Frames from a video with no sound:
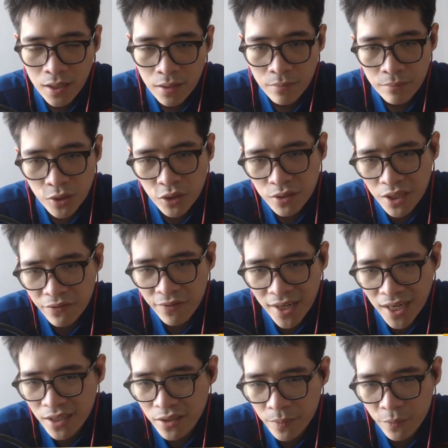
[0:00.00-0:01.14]
Bishop
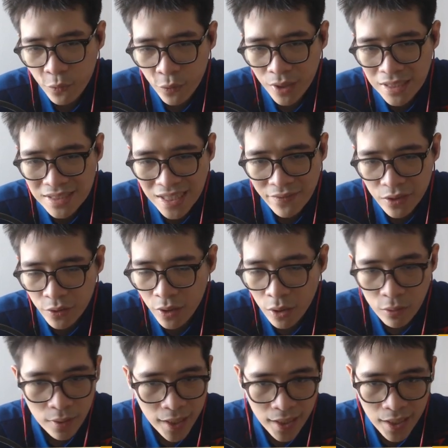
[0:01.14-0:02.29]
d5, queen d7, you know,
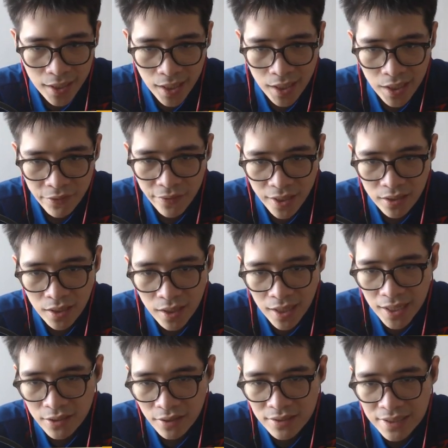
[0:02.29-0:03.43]
and I can defend the
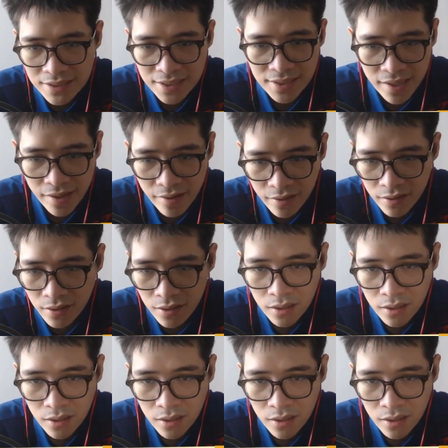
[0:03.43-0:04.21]
knight on c6 here